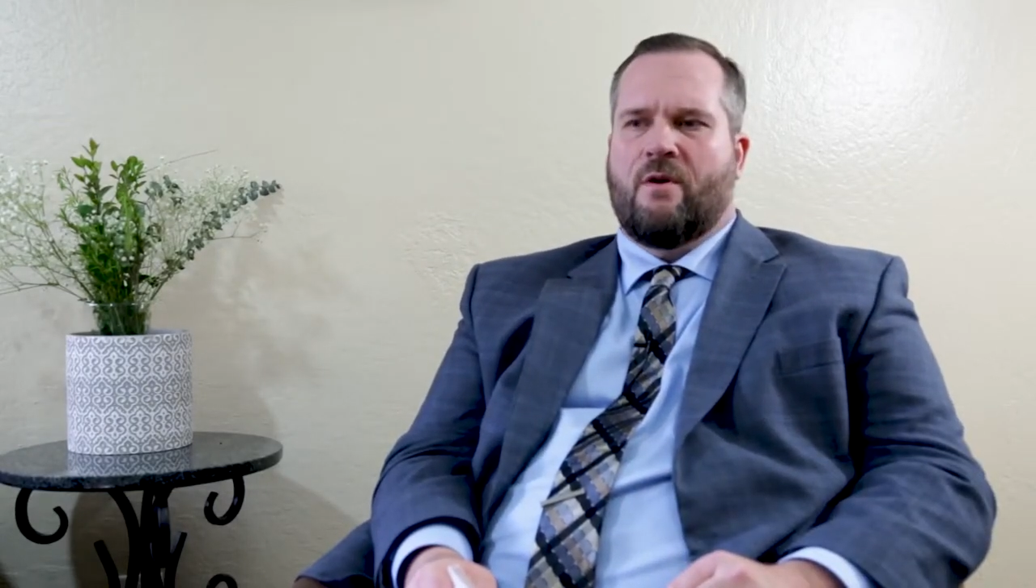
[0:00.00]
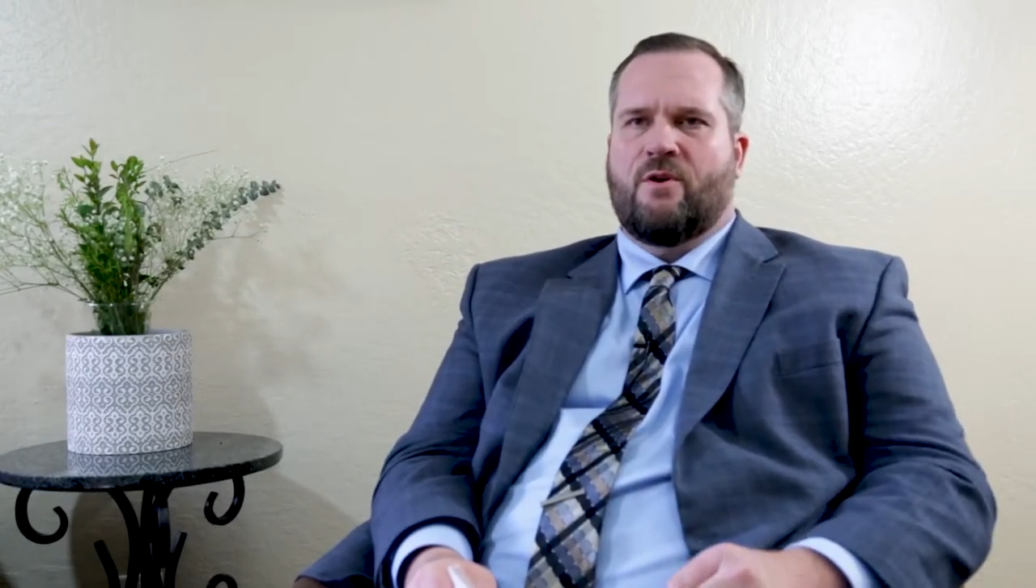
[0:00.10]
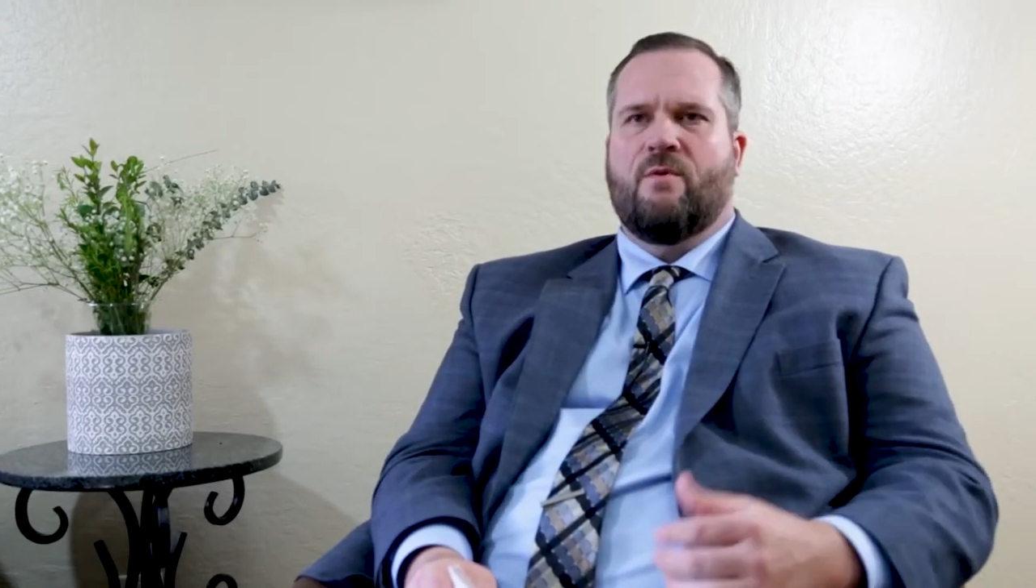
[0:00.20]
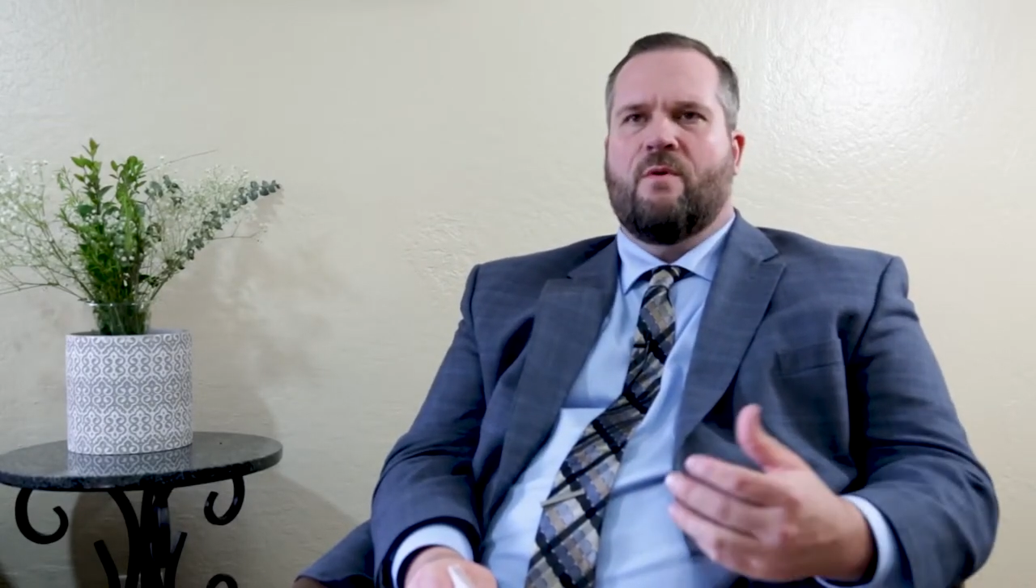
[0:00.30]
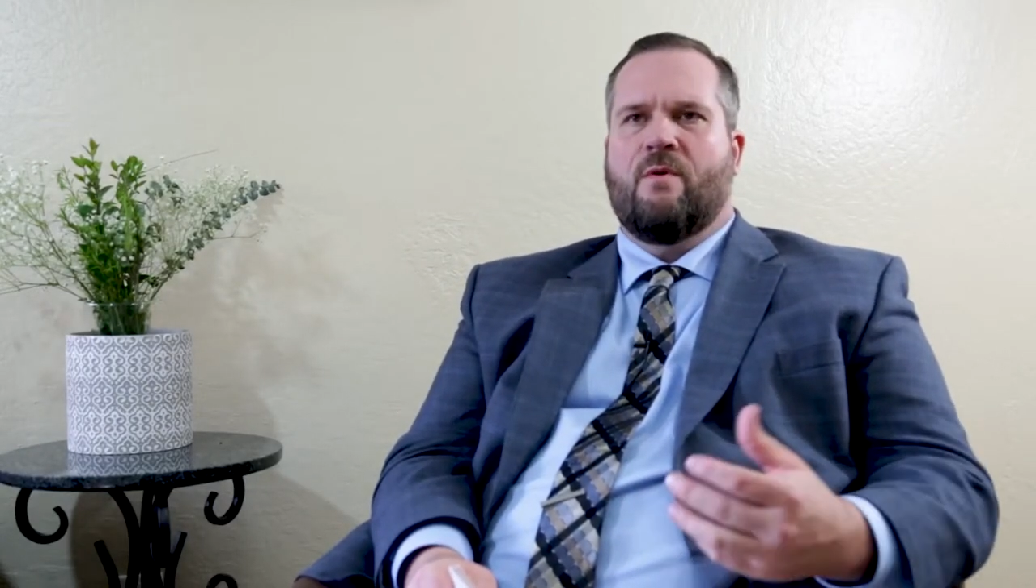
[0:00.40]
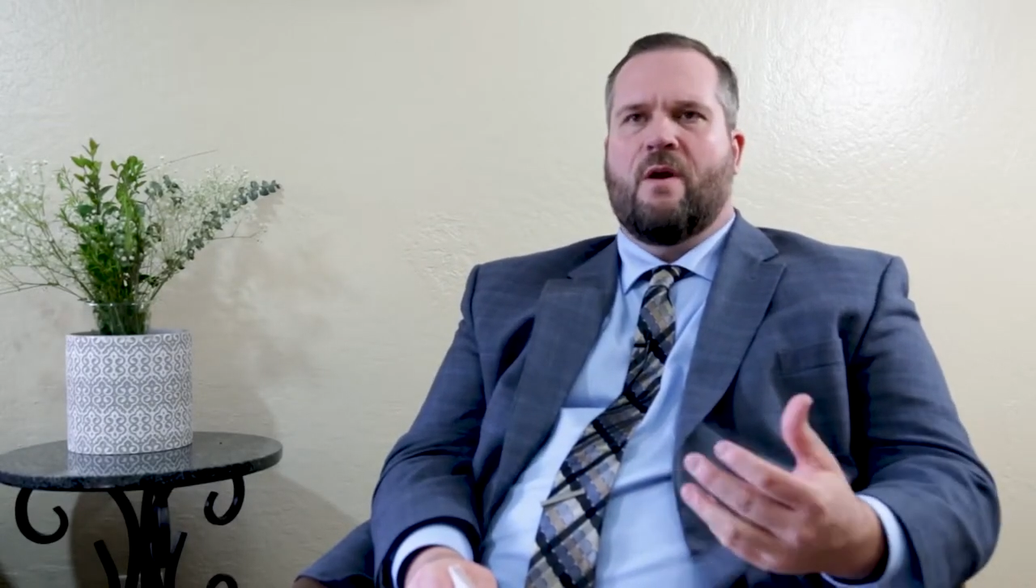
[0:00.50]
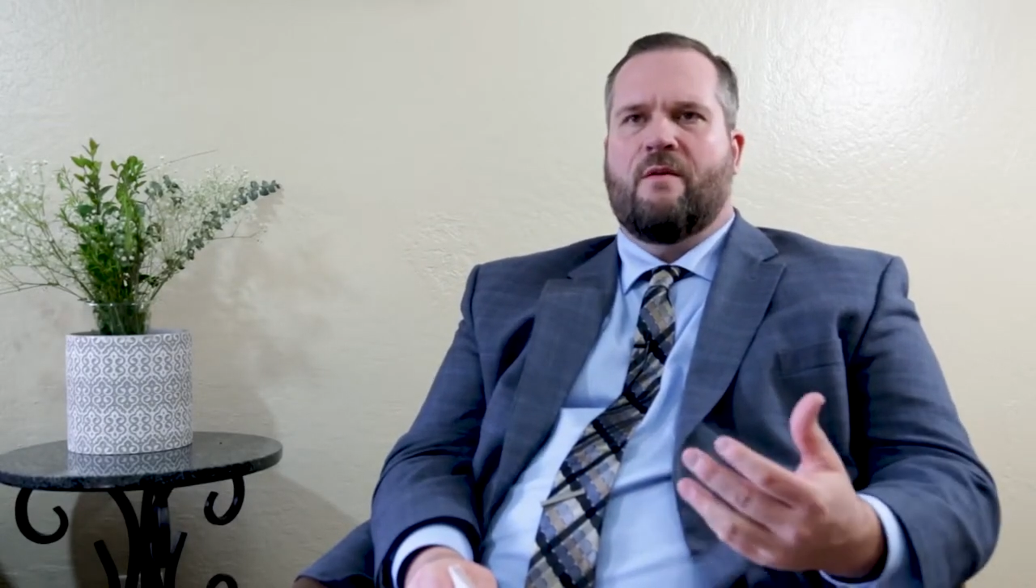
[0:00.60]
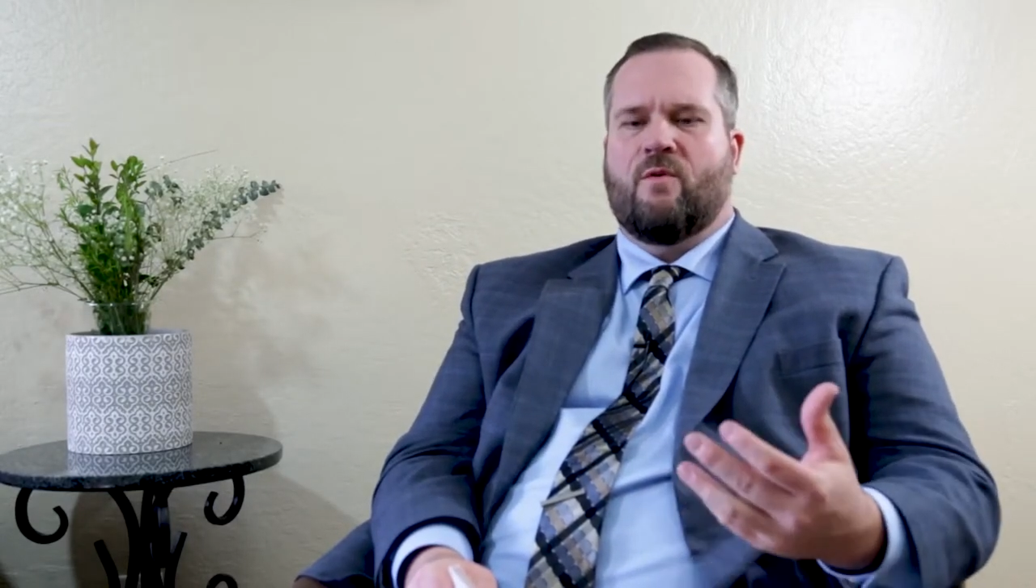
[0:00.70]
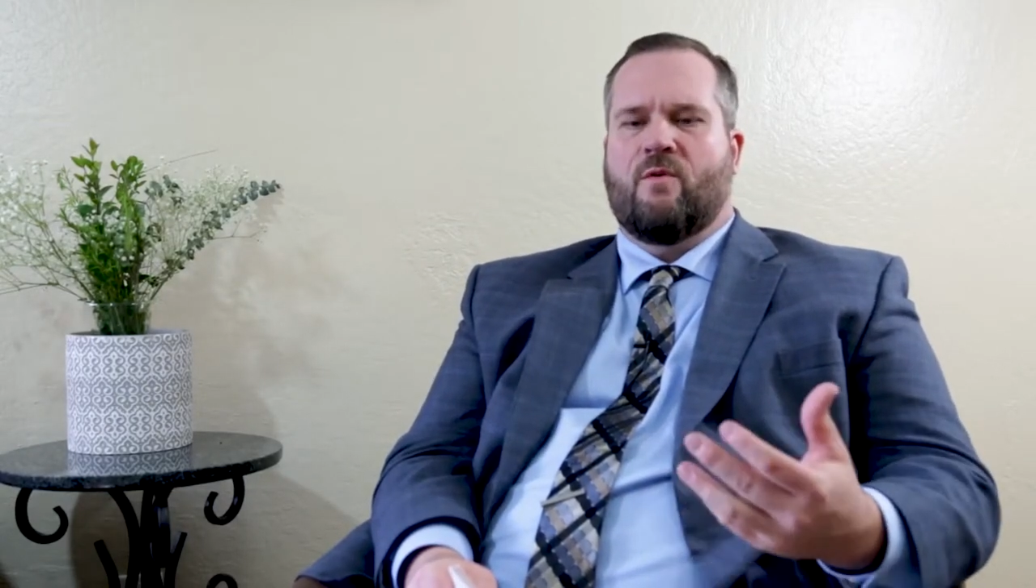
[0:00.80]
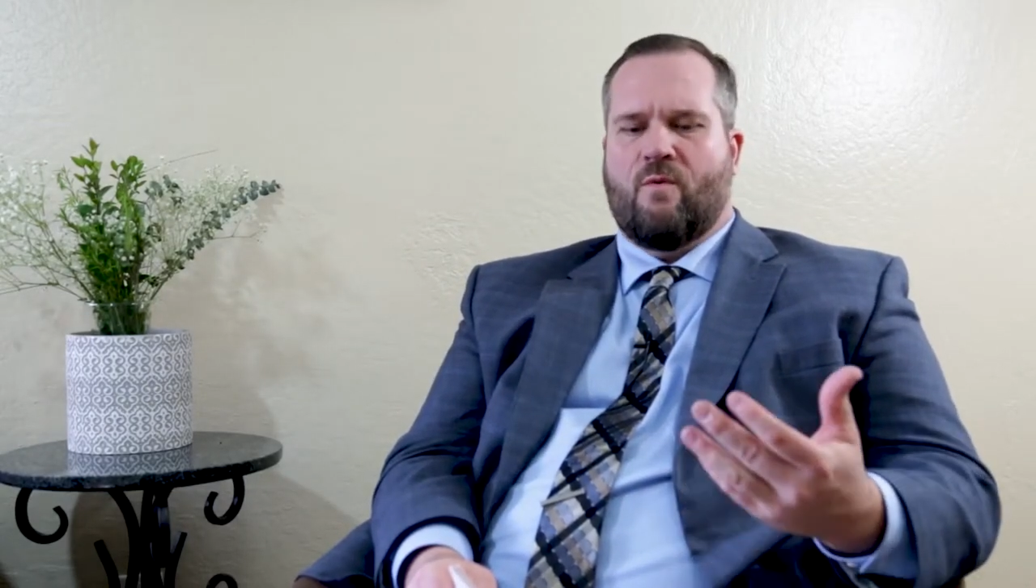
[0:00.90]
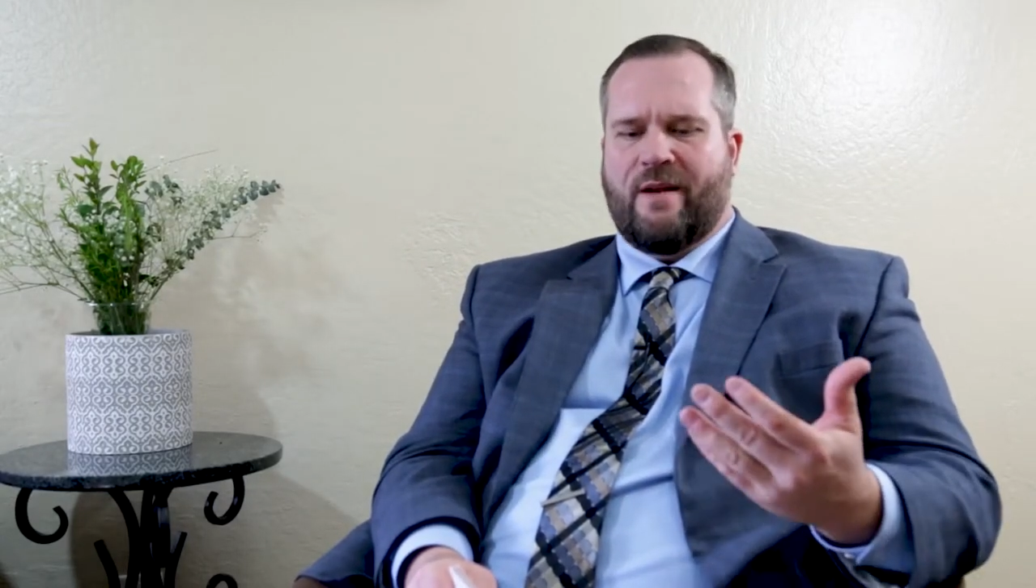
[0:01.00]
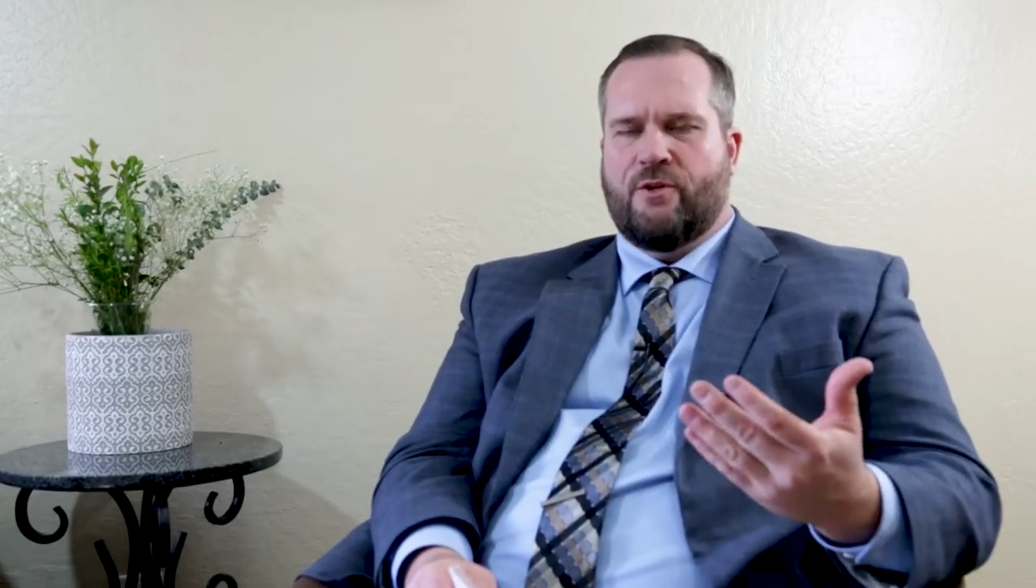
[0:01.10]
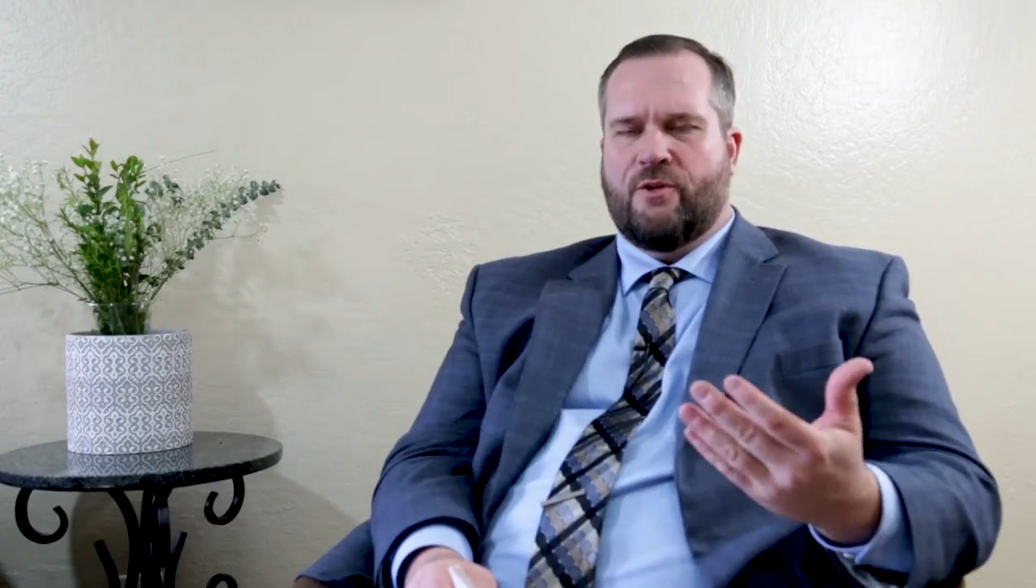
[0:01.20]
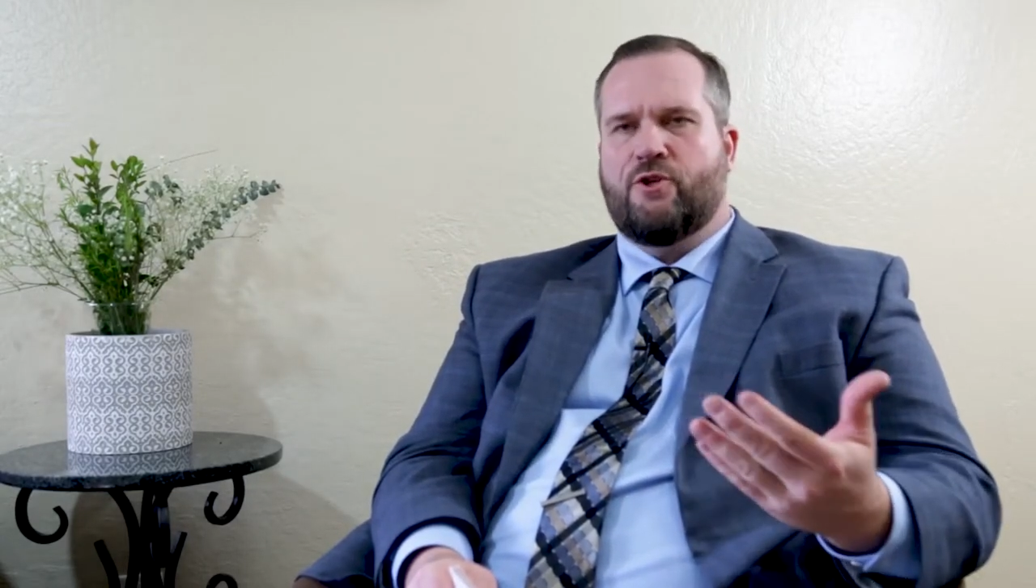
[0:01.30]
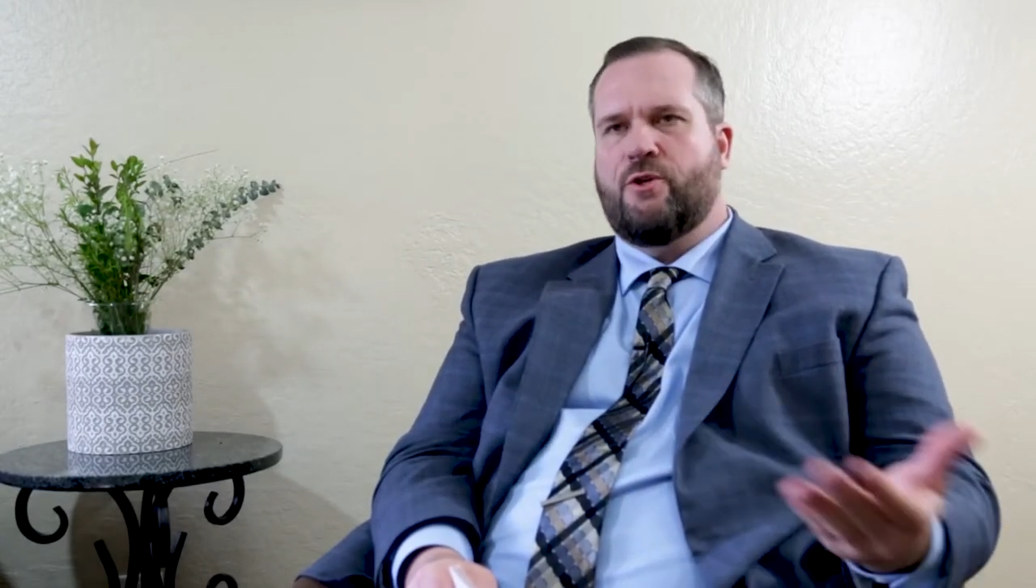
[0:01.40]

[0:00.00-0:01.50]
You have the right to